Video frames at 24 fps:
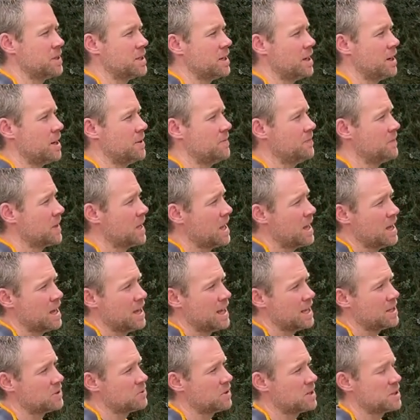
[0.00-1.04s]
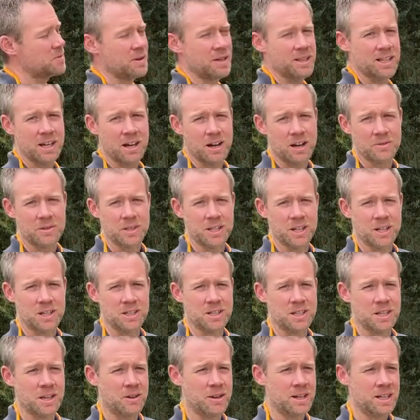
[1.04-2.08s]
So that's what we're going to spend the
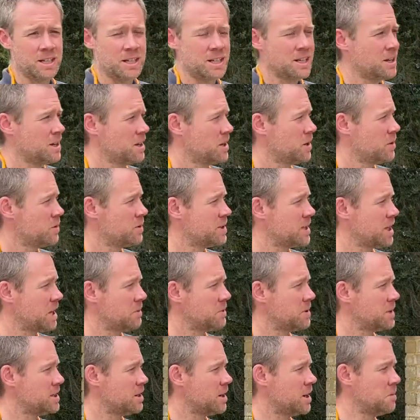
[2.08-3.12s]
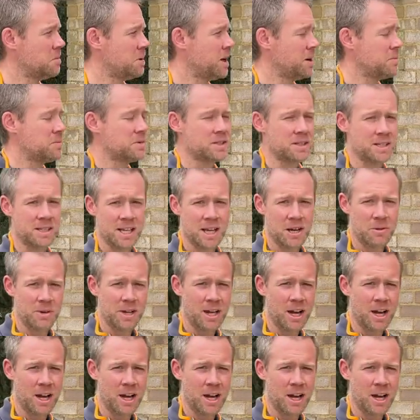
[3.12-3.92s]
afternoon doing. We'll set up the time lapse and see how we